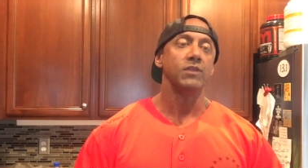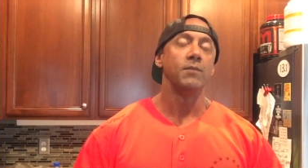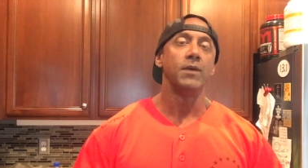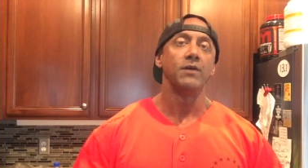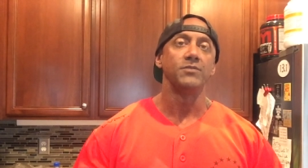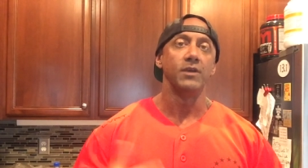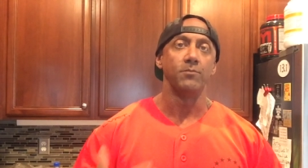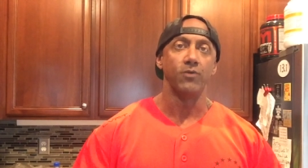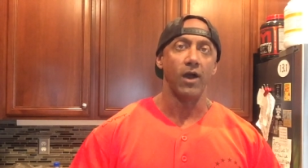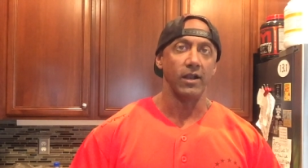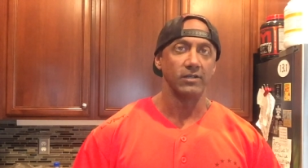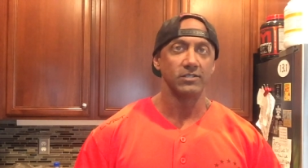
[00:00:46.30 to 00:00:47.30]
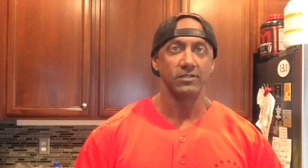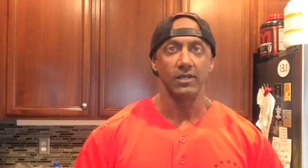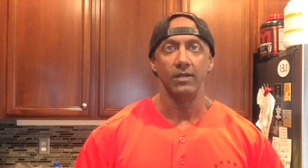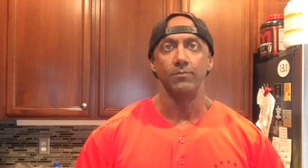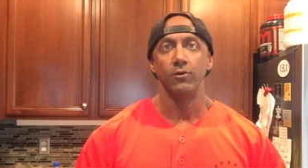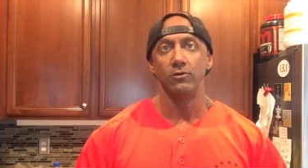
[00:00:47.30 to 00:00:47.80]
about their products. They
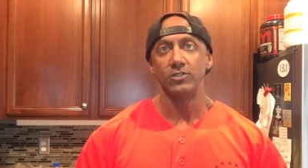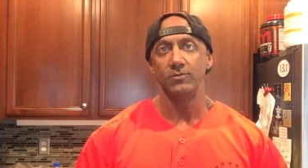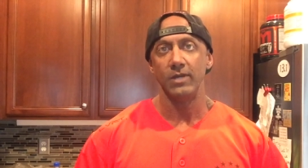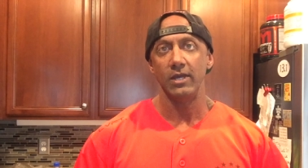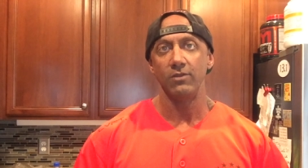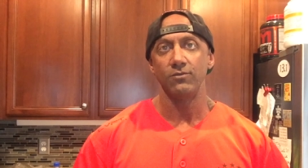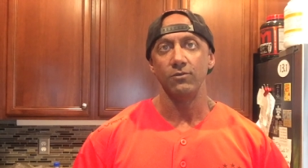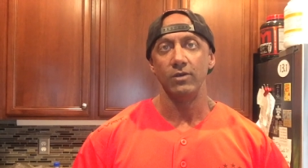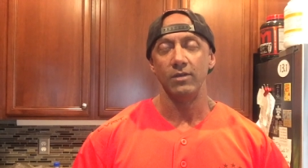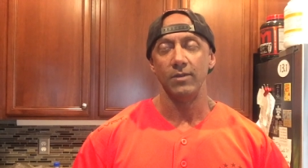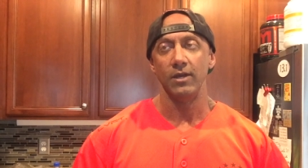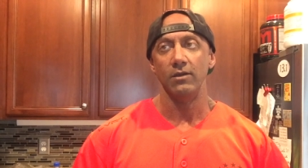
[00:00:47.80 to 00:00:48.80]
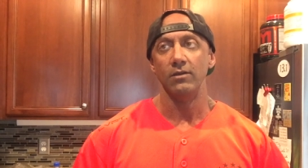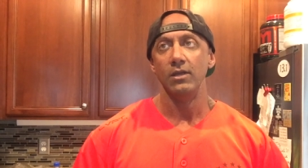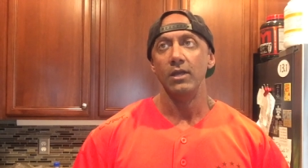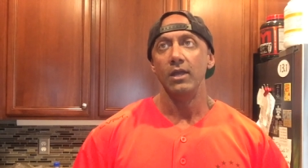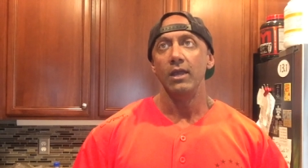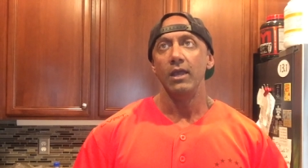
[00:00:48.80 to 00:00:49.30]
had approached me through email
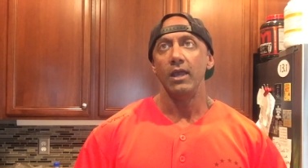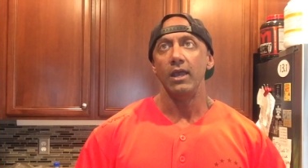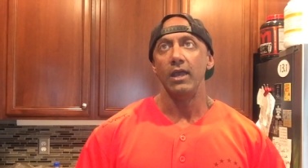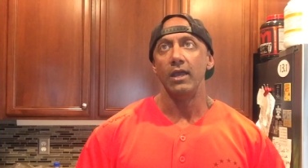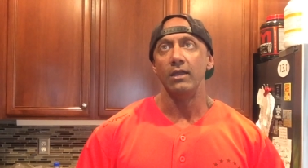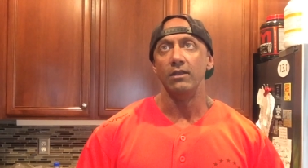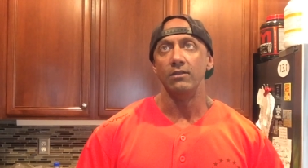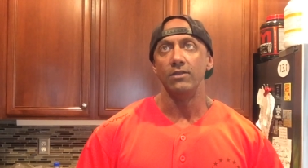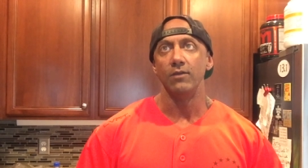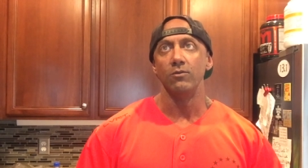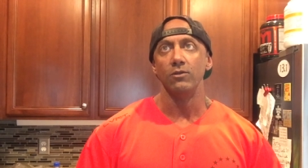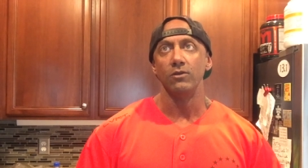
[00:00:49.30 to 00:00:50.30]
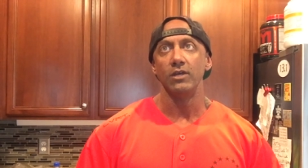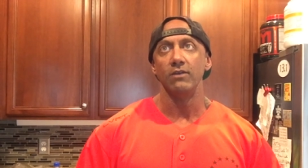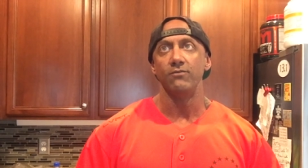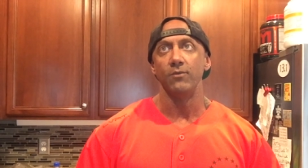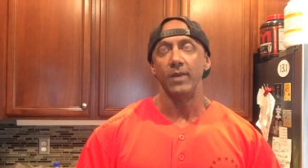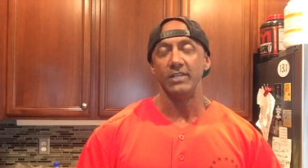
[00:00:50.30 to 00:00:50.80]
and they were
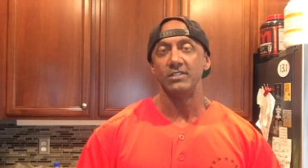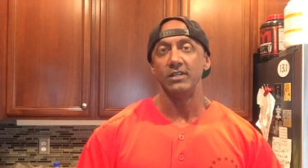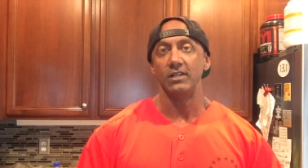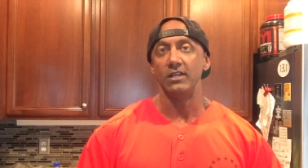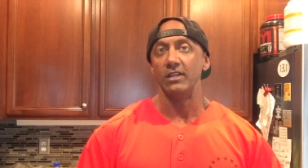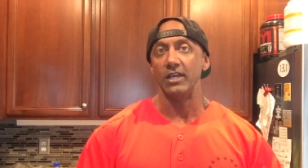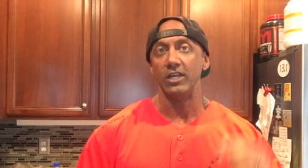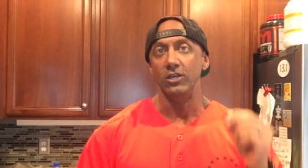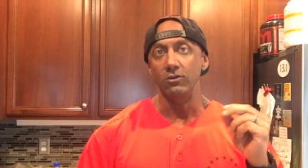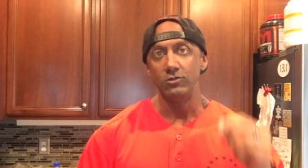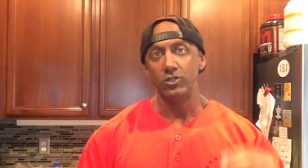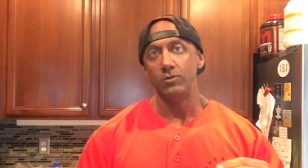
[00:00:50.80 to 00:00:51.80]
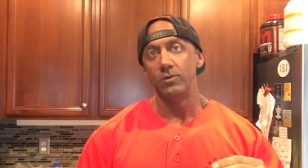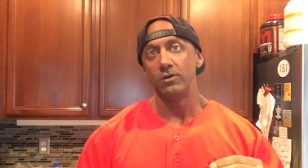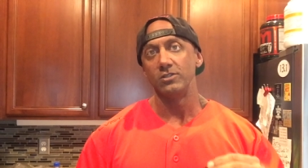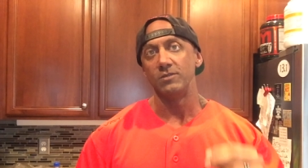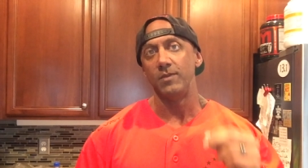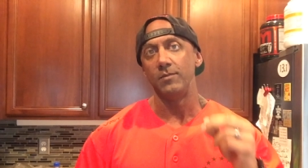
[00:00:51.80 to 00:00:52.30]
looking for basically like
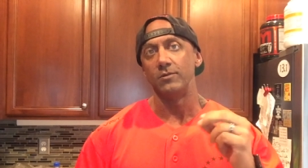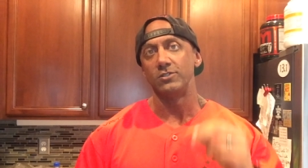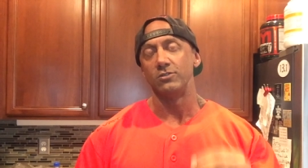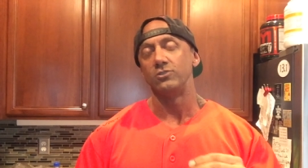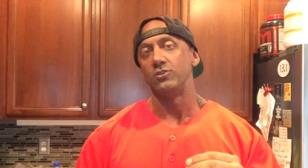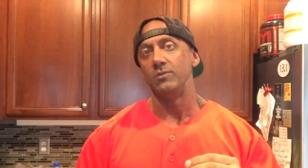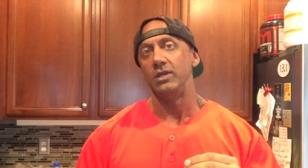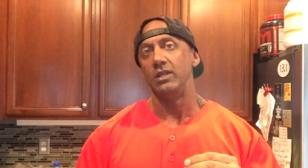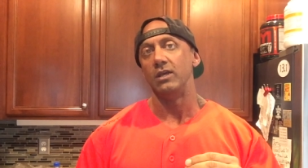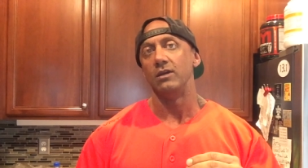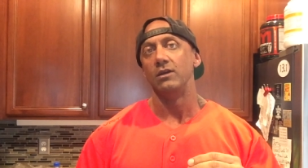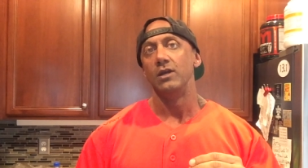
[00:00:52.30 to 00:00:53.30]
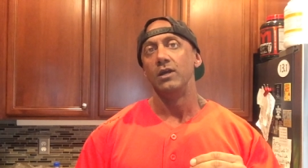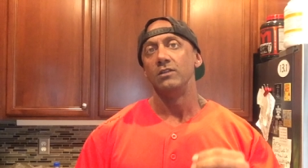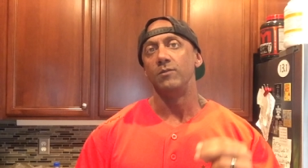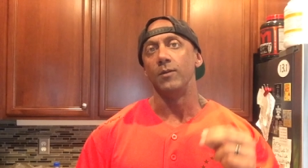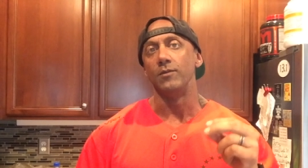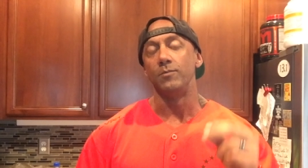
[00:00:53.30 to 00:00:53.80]
YouTubers and people with social media
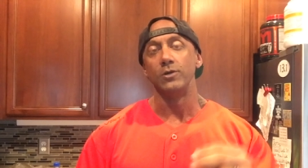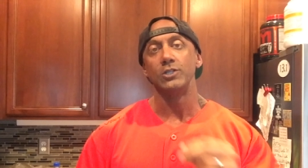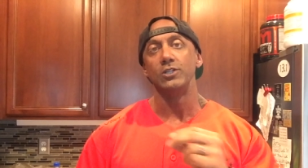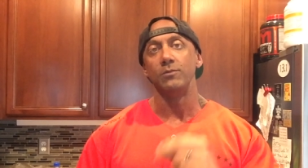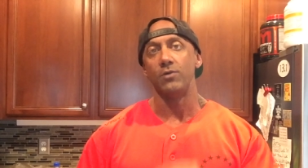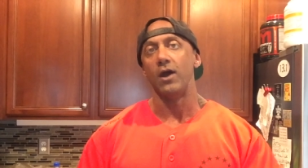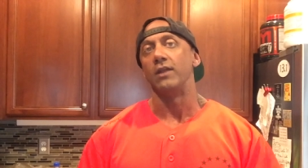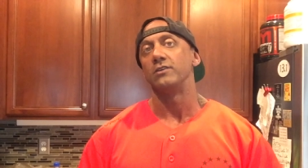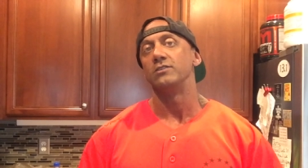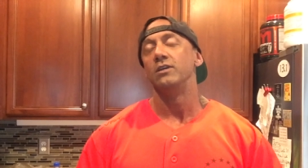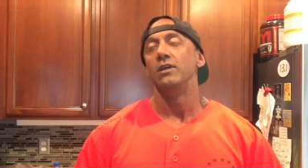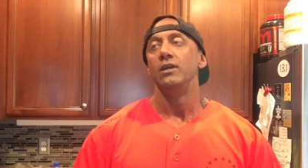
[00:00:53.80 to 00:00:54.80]
to be able to push their products.